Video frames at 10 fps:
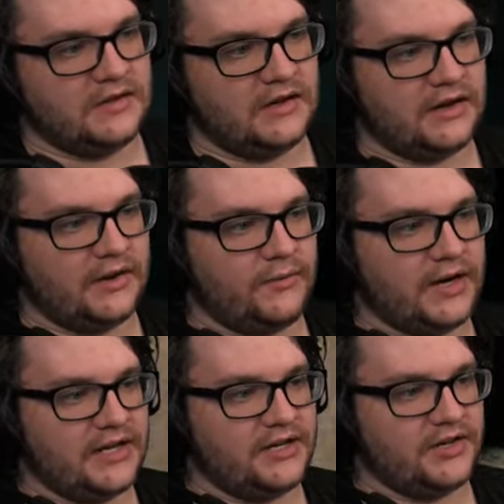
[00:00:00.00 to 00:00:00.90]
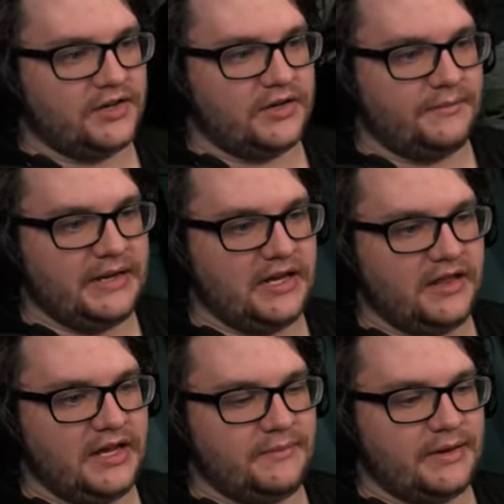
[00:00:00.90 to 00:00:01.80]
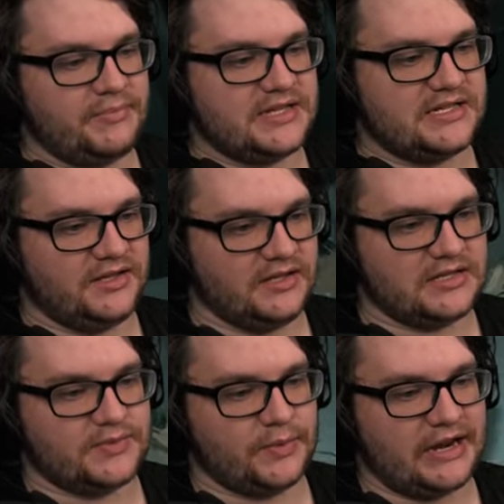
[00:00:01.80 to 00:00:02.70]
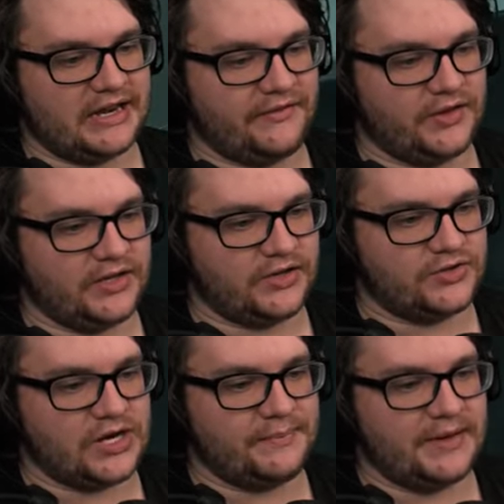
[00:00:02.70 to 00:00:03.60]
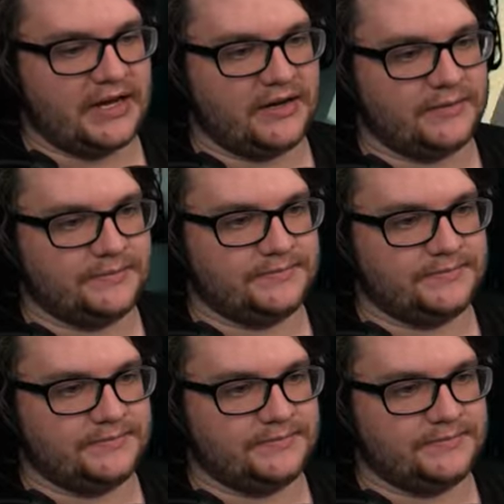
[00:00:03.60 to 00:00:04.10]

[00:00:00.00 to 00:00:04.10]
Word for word: All right, right here, immediately aim up the ceiling because we're about to have the licker drop down.